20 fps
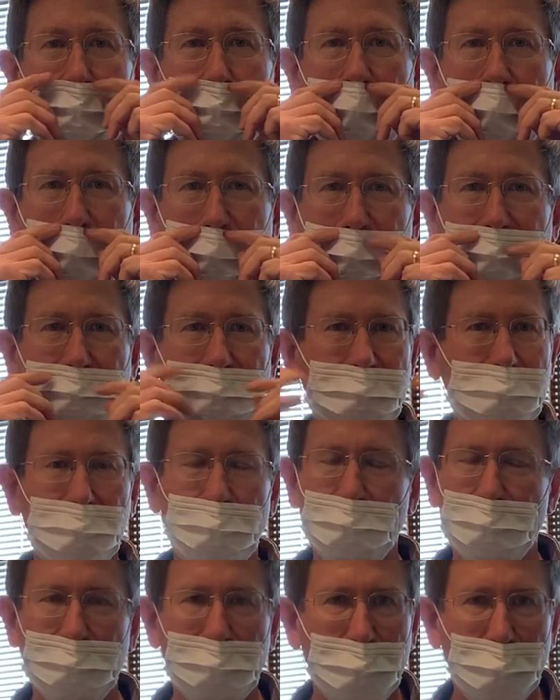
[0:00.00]
That
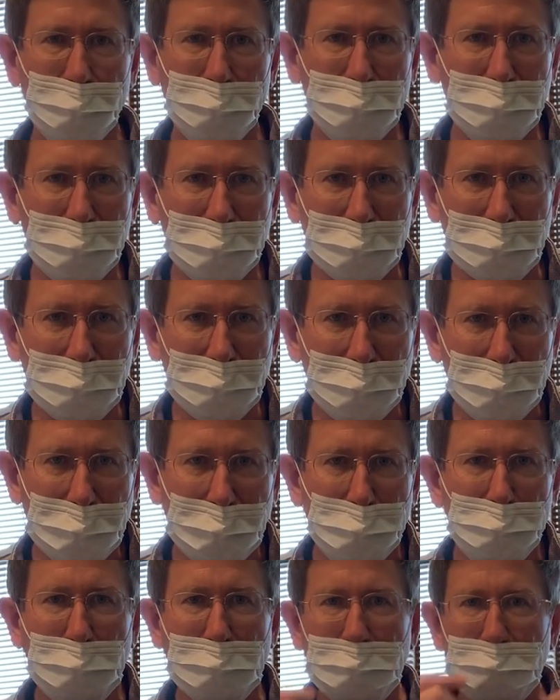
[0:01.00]
does no good,
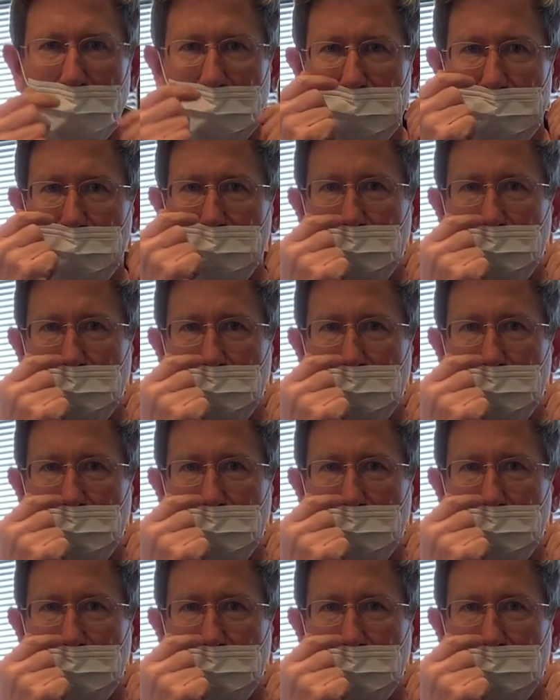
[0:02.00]
because